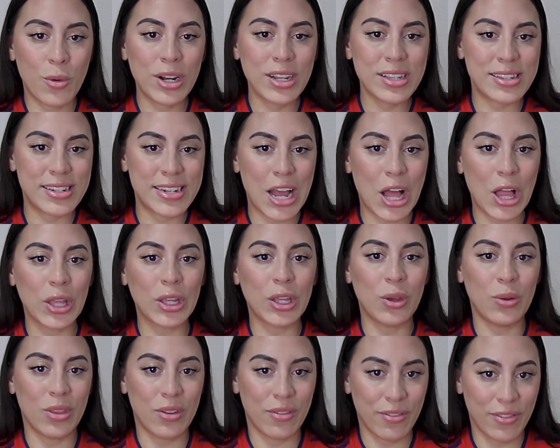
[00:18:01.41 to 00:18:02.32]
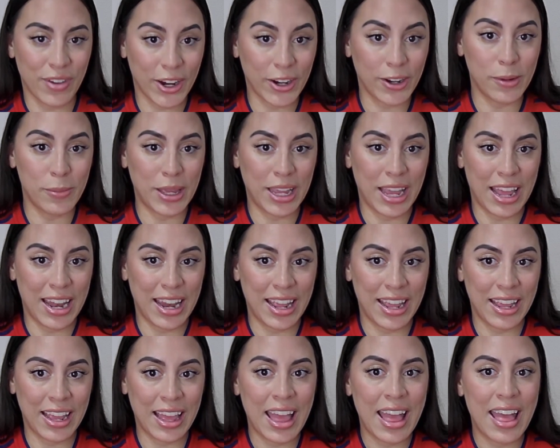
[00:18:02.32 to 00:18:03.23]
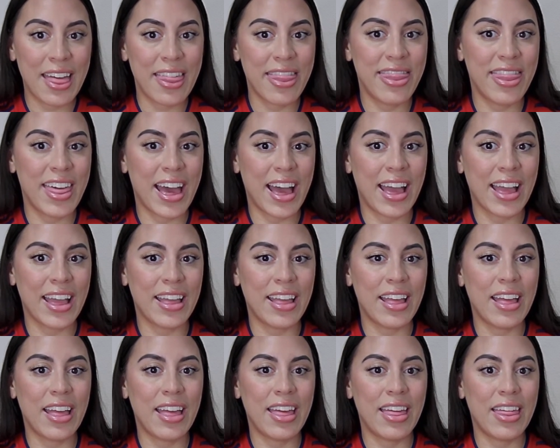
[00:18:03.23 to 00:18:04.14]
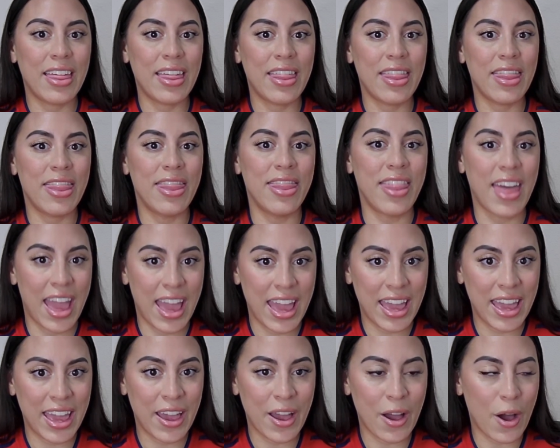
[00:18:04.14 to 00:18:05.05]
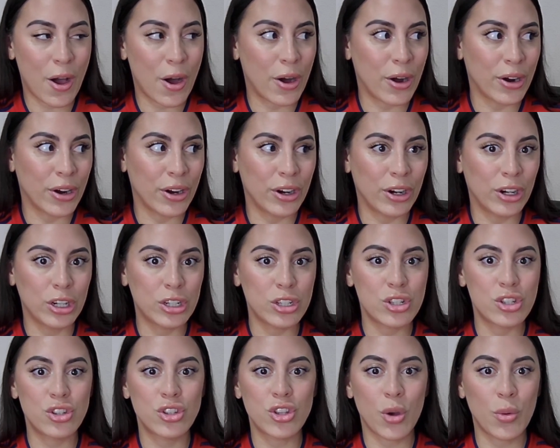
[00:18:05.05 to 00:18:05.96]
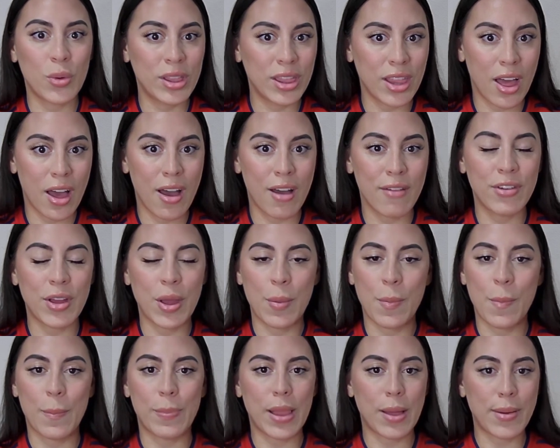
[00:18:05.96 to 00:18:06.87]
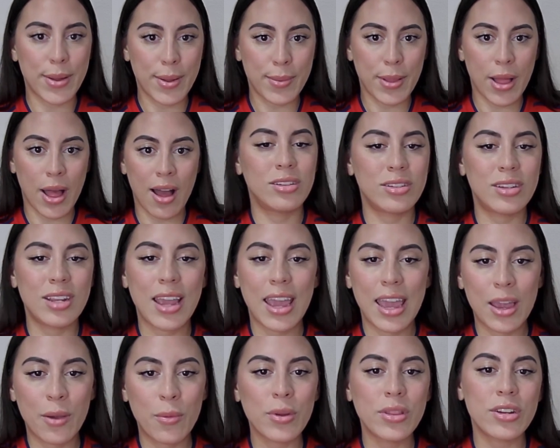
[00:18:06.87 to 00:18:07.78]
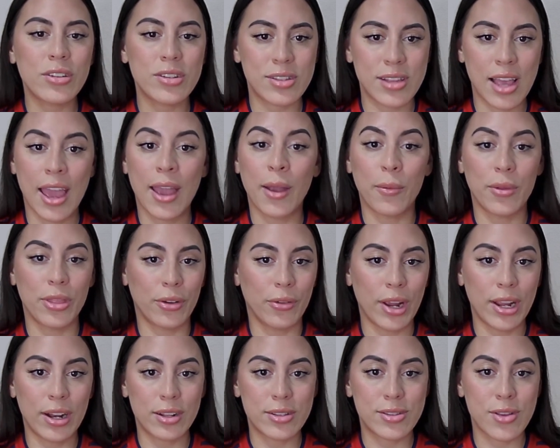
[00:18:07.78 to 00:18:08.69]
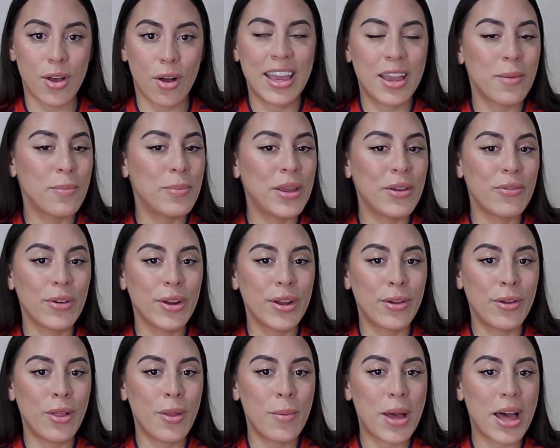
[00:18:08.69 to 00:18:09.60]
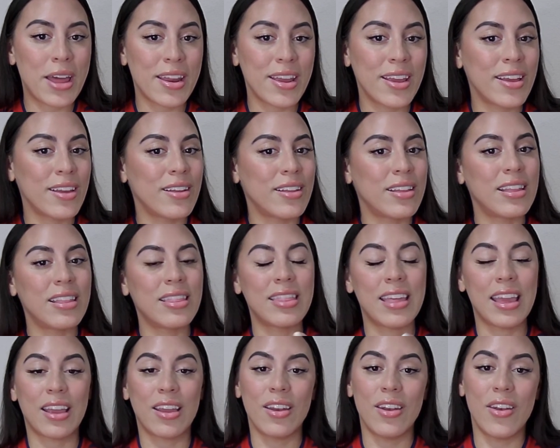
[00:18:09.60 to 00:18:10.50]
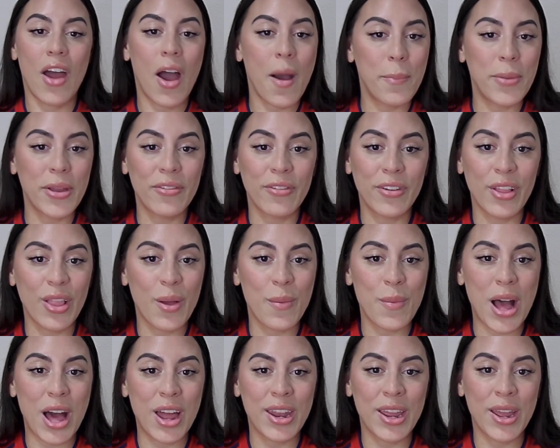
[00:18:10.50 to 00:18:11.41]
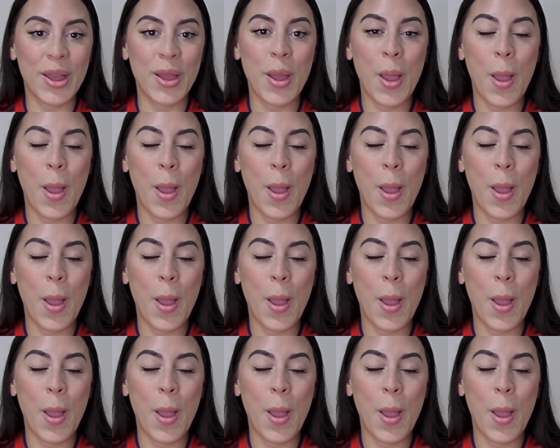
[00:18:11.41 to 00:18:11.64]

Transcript: is telling you in the very beginning that they are so in love and blah, blah, blah. Take what they're saying with a grain of salt. They could be real about it, they could not be real about it.